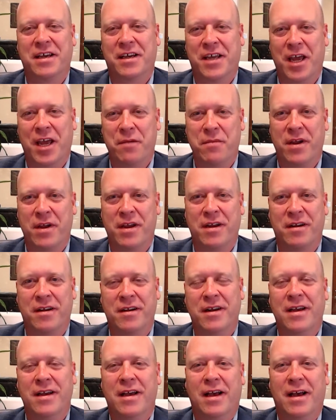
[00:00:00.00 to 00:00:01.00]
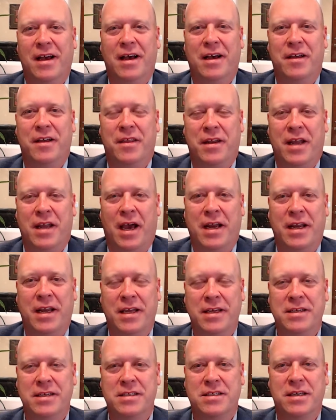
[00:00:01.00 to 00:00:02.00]
Came here in the
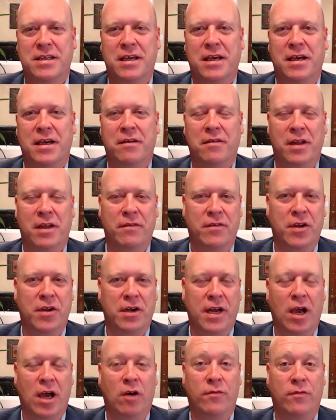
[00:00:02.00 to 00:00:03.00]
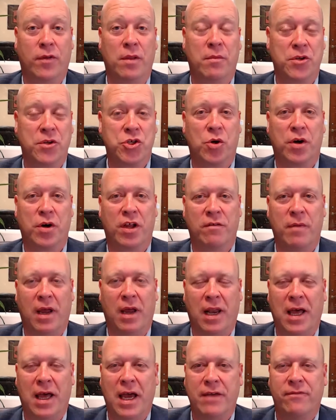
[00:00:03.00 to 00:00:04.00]
90s, lived here now for the majority of
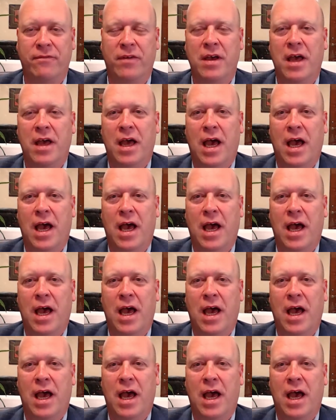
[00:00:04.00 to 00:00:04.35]
my life.